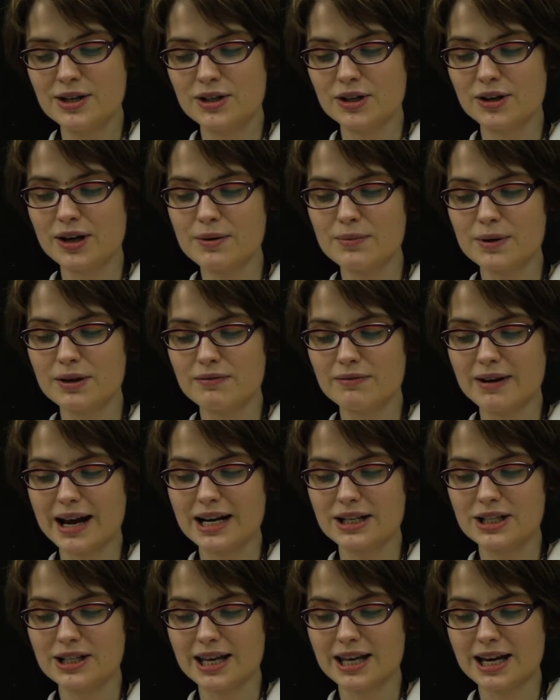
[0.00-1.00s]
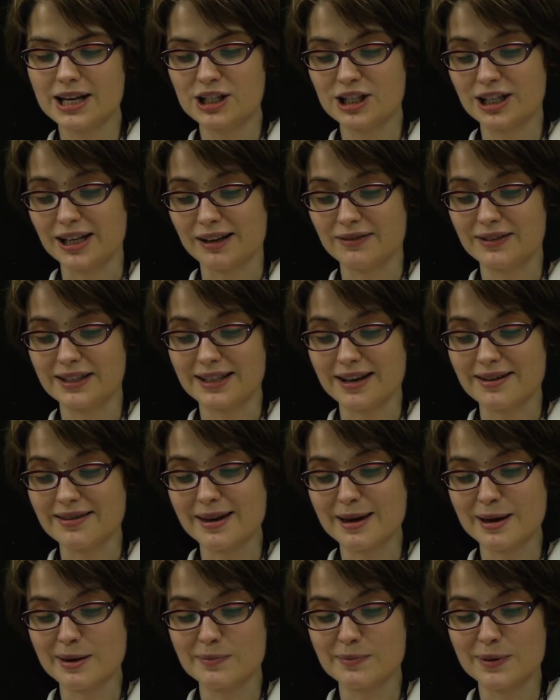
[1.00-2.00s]
Turing would arrange their shifts so
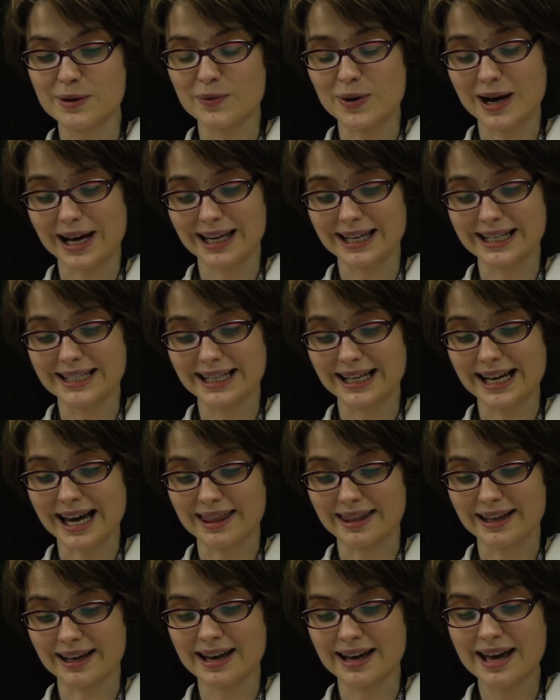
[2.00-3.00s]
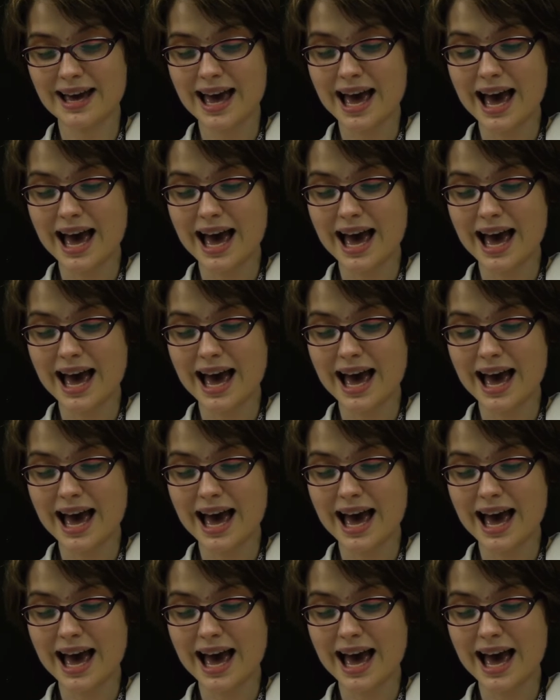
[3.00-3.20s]
they could be working together,